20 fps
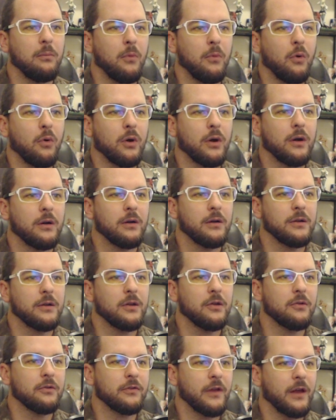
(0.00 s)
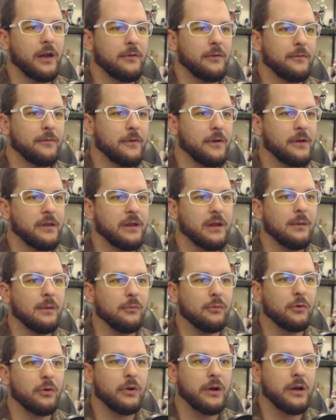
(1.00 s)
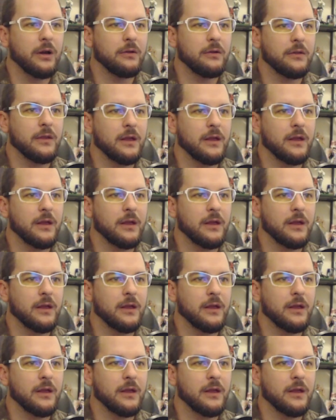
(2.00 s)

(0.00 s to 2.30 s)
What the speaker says: more use out of the Emperor here,